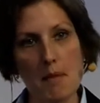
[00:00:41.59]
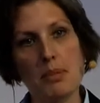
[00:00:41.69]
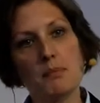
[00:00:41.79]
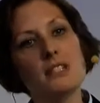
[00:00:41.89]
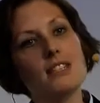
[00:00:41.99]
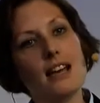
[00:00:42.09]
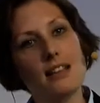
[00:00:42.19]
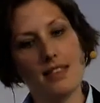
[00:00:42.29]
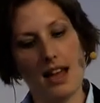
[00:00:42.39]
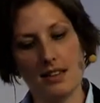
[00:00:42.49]
But
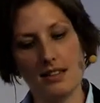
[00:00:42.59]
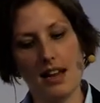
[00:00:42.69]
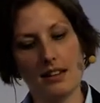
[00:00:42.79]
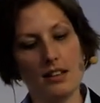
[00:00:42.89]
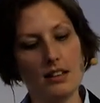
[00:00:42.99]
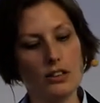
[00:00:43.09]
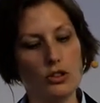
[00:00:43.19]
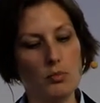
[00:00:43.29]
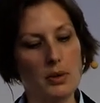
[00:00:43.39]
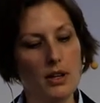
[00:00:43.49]
beside that technical
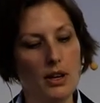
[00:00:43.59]
loop,